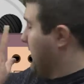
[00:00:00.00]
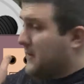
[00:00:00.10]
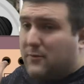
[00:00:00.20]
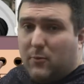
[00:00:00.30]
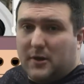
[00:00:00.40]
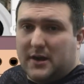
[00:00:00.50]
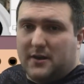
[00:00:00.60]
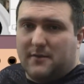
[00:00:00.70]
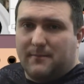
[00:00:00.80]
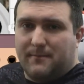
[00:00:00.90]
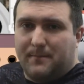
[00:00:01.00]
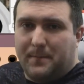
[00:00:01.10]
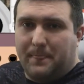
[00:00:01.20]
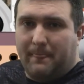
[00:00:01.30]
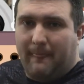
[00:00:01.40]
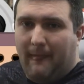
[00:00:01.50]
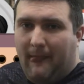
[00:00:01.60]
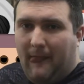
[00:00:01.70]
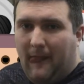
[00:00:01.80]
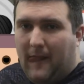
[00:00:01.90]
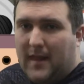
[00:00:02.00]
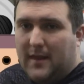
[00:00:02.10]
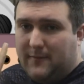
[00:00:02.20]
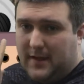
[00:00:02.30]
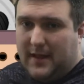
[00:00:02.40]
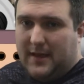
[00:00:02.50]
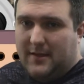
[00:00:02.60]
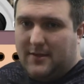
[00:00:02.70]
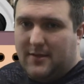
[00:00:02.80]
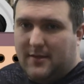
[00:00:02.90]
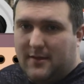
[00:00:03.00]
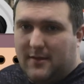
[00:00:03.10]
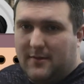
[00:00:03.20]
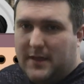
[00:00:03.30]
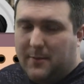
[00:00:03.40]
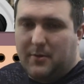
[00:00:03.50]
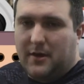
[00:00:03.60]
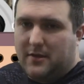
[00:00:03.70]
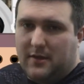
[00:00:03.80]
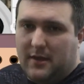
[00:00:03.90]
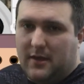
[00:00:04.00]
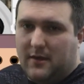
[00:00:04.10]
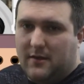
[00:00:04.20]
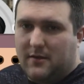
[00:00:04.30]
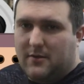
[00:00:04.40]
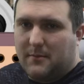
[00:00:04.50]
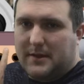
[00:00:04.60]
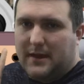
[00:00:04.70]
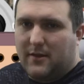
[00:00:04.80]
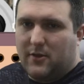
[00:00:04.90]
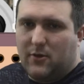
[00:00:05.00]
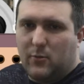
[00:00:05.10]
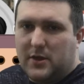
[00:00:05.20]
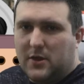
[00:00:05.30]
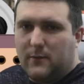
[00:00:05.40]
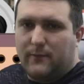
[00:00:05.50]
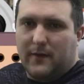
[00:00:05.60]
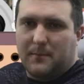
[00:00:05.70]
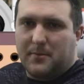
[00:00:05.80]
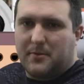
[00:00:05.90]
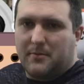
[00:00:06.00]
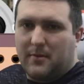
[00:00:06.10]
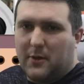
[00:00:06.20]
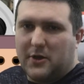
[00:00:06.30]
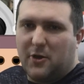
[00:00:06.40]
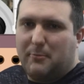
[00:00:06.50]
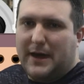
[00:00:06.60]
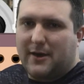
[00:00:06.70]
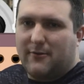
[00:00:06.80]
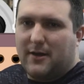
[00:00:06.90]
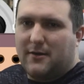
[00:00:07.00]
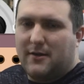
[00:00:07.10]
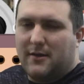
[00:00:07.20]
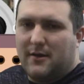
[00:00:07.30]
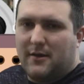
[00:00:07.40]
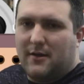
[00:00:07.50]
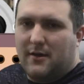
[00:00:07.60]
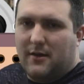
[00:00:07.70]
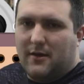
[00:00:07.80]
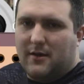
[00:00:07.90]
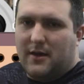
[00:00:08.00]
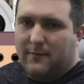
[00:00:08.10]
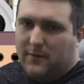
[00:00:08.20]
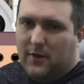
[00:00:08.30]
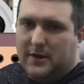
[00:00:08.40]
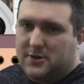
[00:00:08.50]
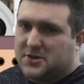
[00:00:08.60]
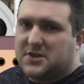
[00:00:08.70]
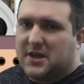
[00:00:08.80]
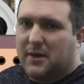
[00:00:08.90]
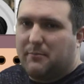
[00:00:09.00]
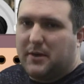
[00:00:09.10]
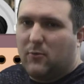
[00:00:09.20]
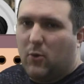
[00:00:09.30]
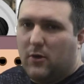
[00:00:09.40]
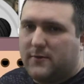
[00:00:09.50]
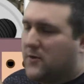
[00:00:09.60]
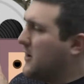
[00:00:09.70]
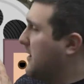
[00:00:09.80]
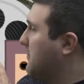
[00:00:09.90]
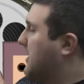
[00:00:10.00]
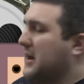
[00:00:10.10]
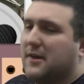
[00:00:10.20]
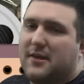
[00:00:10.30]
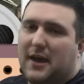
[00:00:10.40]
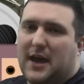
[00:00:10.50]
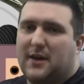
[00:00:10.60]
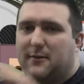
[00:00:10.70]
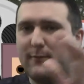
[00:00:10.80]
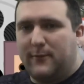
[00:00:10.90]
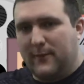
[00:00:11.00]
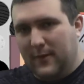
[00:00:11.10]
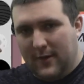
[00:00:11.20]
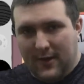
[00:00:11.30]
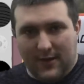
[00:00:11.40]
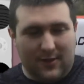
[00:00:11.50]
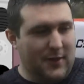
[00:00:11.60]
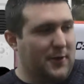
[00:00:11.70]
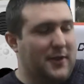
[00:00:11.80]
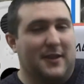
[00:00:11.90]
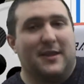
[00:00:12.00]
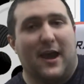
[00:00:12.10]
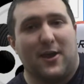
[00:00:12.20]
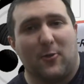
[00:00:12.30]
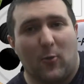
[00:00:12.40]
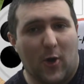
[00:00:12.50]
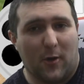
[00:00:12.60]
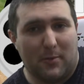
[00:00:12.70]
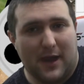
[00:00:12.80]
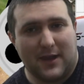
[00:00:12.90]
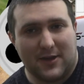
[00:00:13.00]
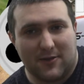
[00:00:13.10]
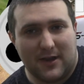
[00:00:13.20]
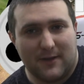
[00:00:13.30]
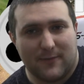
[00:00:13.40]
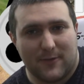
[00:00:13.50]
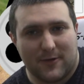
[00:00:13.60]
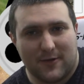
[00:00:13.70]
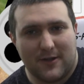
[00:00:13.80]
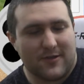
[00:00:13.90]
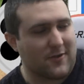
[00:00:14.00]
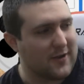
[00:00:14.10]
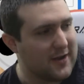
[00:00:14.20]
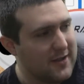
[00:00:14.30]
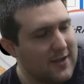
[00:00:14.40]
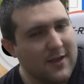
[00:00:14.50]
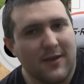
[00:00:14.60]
if it's working. If it is, then you're probably seeing some kind of little WiiCubeFilms logo background. If not, you're just seeing a big wall of green because I have literally an entire wall painted green for a green screen.